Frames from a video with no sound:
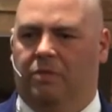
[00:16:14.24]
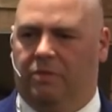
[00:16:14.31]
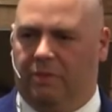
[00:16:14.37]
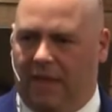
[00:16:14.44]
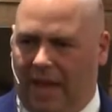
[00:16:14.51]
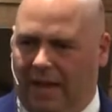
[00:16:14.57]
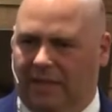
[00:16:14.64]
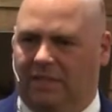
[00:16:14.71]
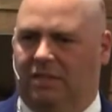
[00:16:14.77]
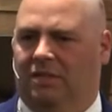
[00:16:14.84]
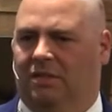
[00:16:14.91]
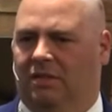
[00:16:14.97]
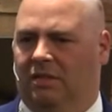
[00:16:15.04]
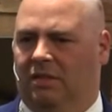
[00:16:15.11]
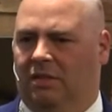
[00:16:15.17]
That
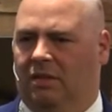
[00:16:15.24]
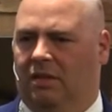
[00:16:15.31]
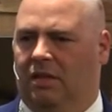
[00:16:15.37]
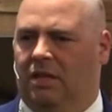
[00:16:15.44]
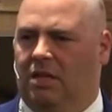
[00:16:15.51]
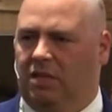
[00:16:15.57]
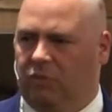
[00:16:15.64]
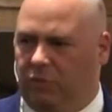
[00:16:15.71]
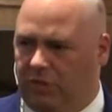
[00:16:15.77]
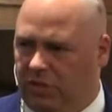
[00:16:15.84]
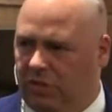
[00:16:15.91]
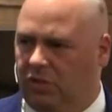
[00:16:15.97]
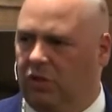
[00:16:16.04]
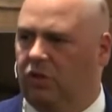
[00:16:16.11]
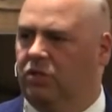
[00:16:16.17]
is what
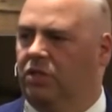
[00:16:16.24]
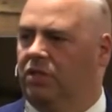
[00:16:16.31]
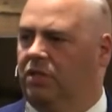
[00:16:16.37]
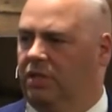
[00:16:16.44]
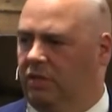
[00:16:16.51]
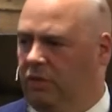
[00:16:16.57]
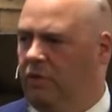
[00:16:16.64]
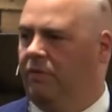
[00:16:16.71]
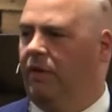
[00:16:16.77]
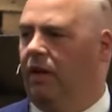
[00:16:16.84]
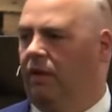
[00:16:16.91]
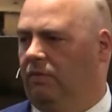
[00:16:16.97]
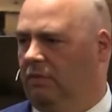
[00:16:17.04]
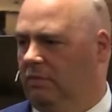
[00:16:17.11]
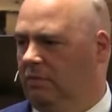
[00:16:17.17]
stirs us into revival.